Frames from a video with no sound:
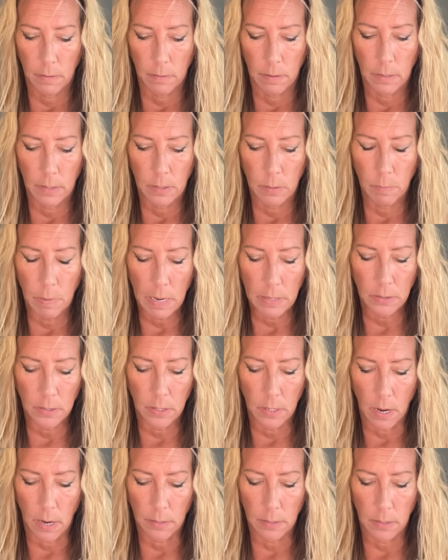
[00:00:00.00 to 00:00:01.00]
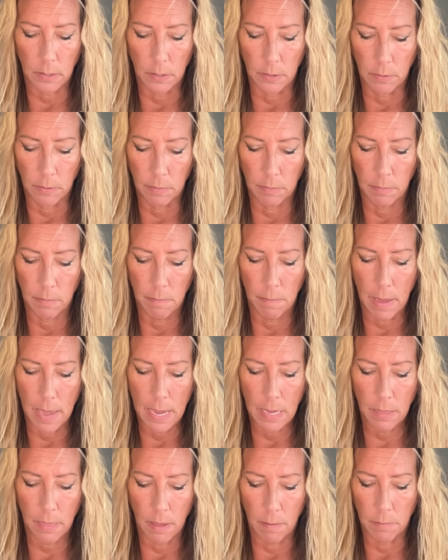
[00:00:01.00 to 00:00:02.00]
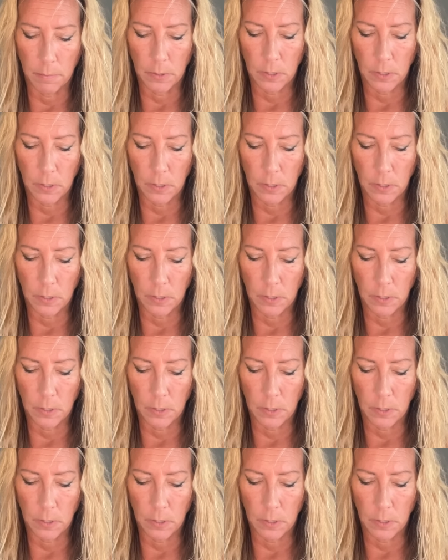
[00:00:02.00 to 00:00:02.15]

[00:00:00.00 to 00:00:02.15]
it's best not to make them